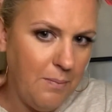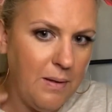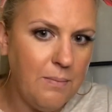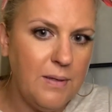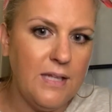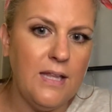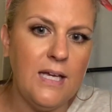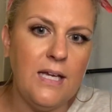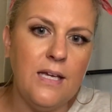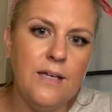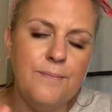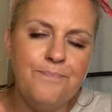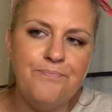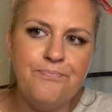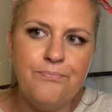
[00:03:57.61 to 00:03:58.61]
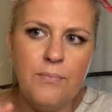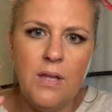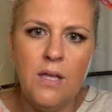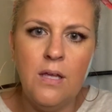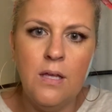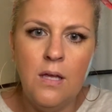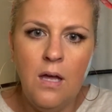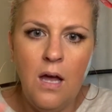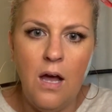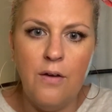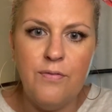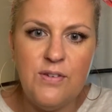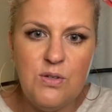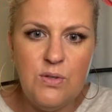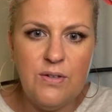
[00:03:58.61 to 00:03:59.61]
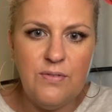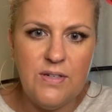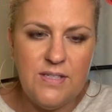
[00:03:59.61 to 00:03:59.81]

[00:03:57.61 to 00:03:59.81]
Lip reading: maybe like a few different